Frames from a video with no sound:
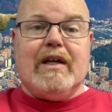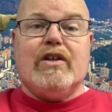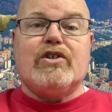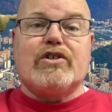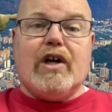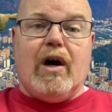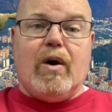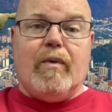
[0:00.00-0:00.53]

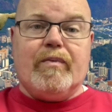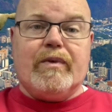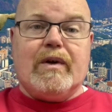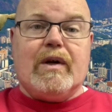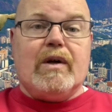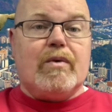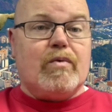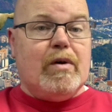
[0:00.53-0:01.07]
So
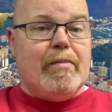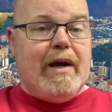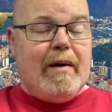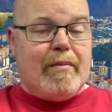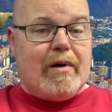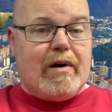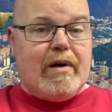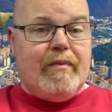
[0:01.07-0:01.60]

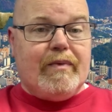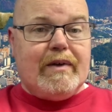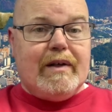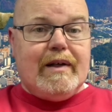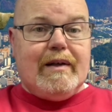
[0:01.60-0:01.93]
remember,